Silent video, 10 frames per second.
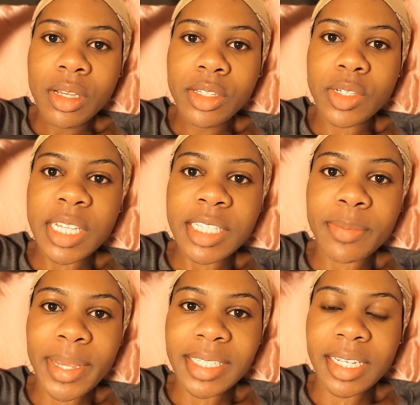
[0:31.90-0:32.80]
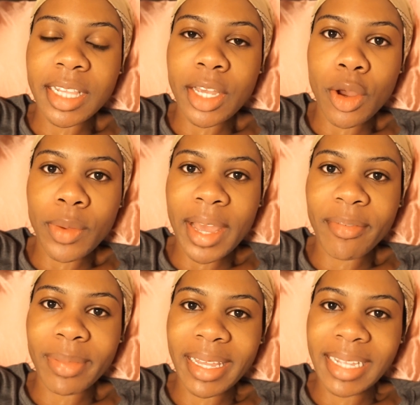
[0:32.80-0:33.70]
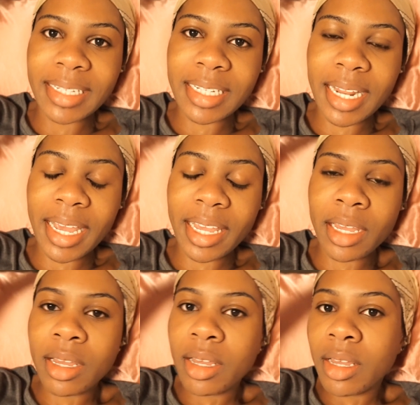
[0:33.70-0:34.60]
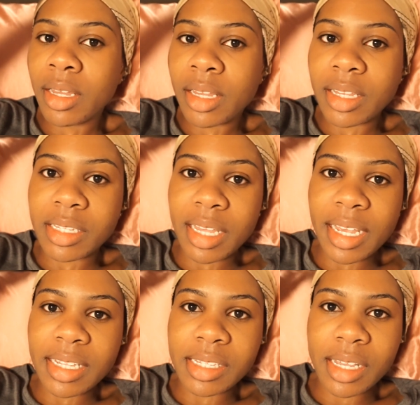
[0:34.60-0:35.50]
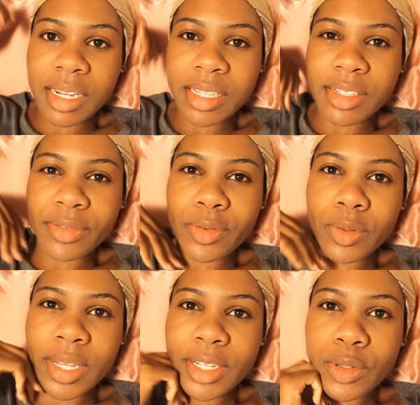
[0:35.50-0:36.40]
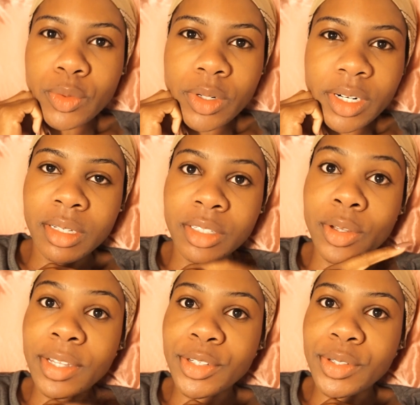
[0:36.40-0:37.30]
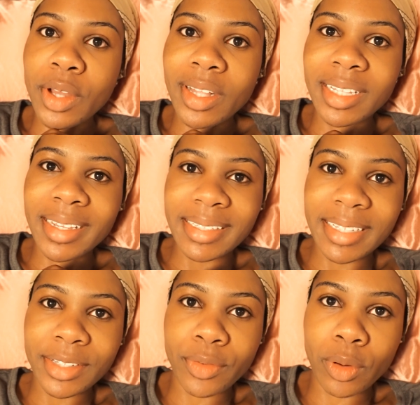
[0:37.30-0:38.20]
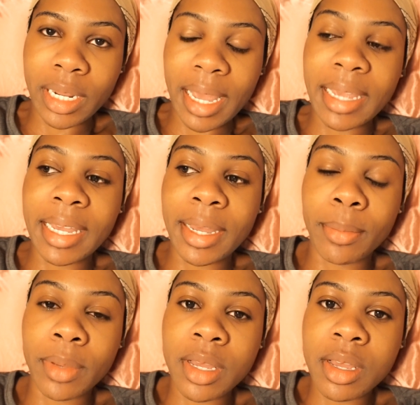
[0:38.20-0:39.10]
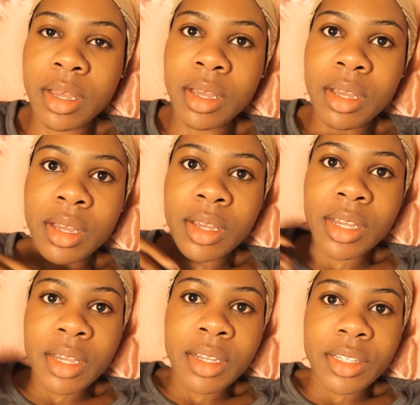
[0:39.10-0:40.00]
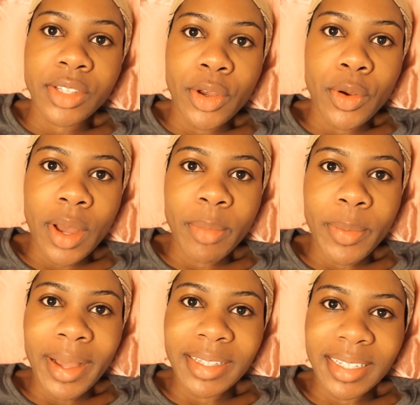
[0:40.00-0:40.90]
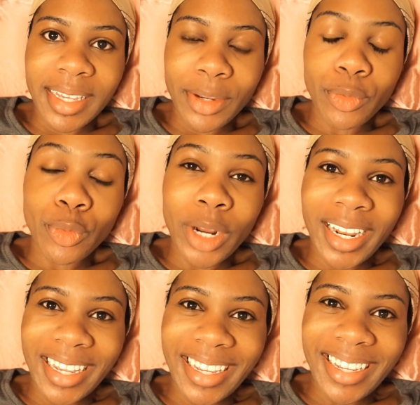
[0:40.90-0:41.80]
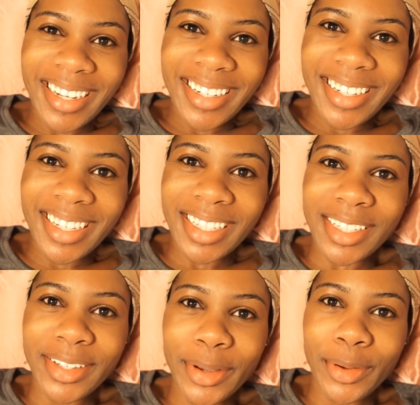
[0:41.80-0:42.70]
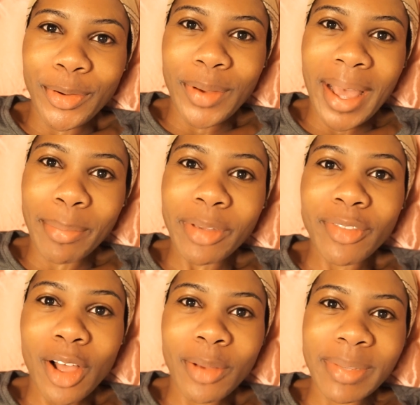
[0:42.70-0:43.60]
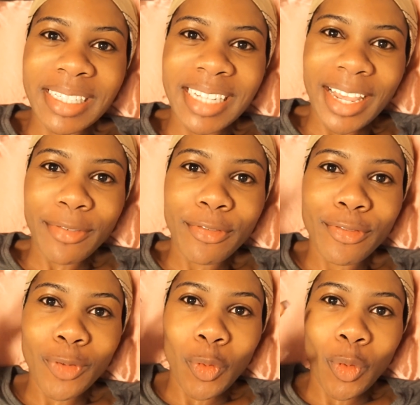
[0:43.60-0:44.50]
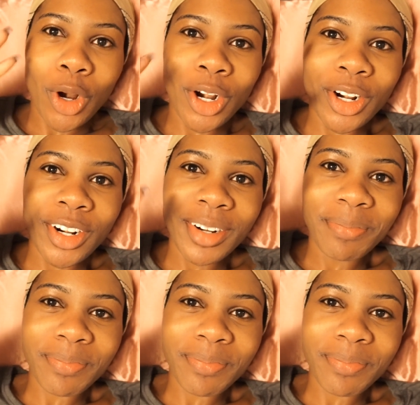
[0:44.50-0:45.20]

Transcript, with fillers: So that's basically all we have planned today because like I said, it's a full day tour. So as you saw, it's like 6.40 a.m. So I'm about to get ready. So happy Vlogmas Day 4.